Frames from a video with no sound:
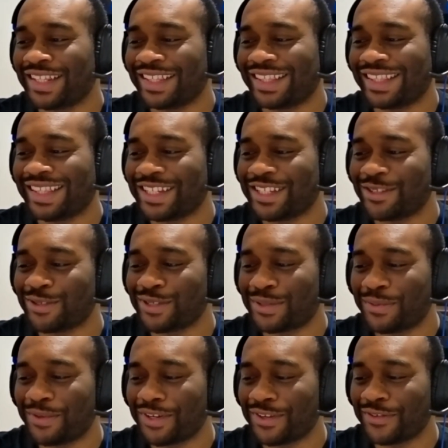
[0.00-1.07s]
this was
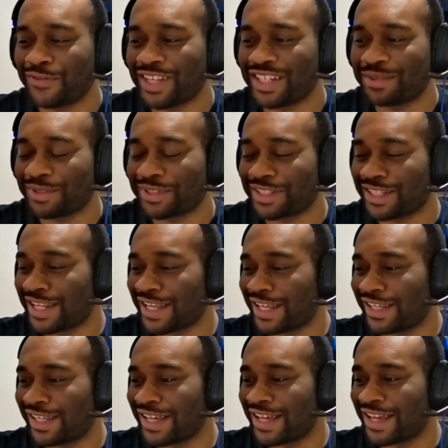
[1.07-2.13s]
put on Facebook
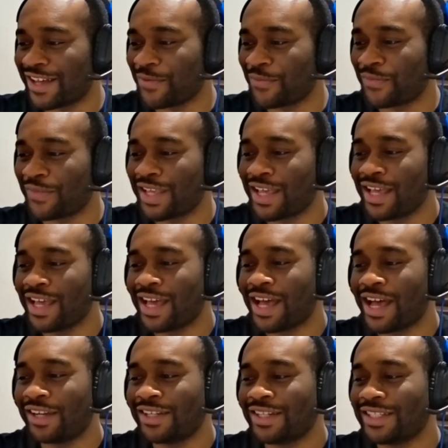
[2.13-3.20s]
today. Um,
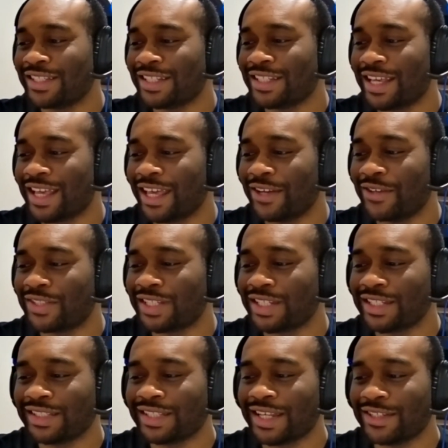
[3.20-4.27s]
how does
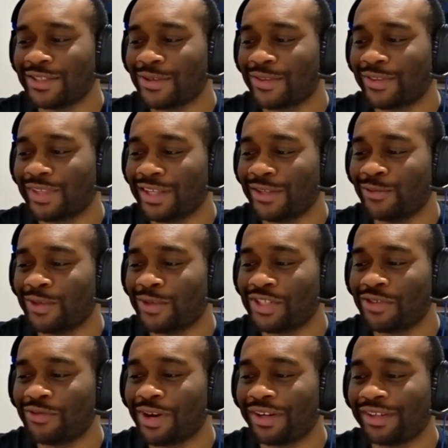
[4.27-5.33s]
AOC stay so thin when
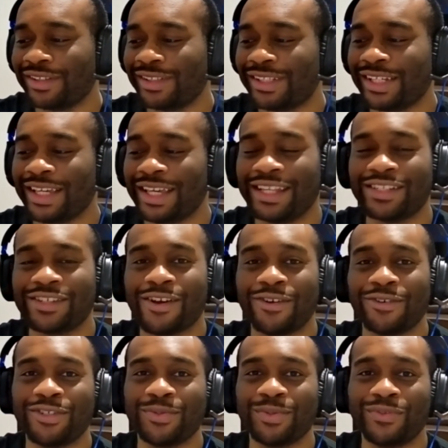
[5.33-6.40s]
she regularly eats
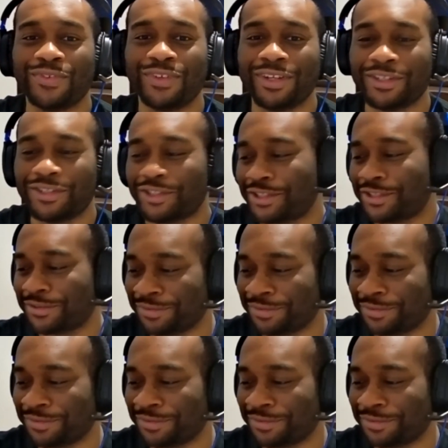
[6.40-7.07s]
congressmen for lunch?